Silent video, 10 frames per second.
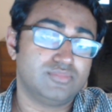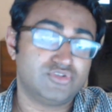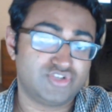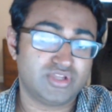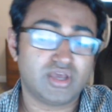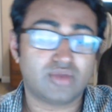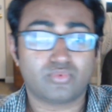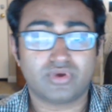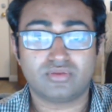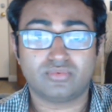She got
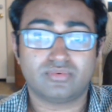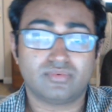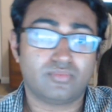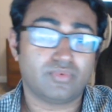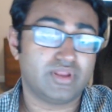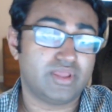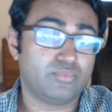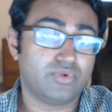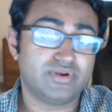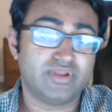well, one, and
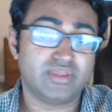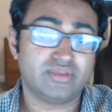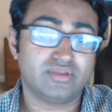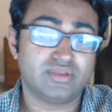one day,